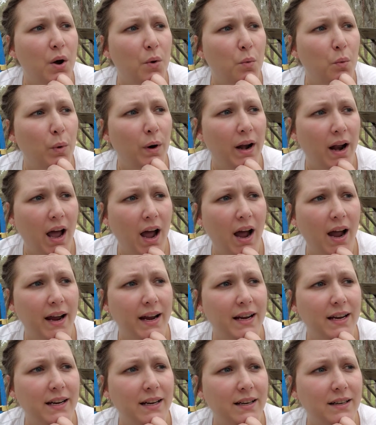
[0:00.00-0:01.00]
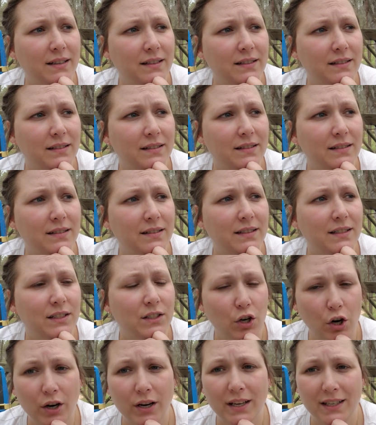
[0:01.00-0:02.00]
when I
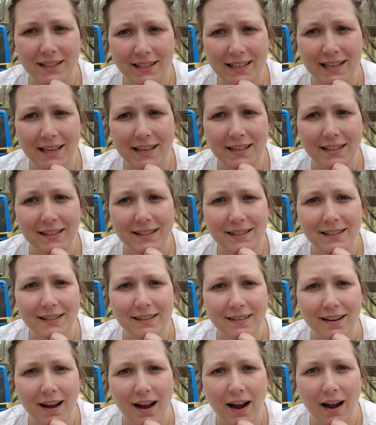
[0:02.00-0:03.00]
started seeds,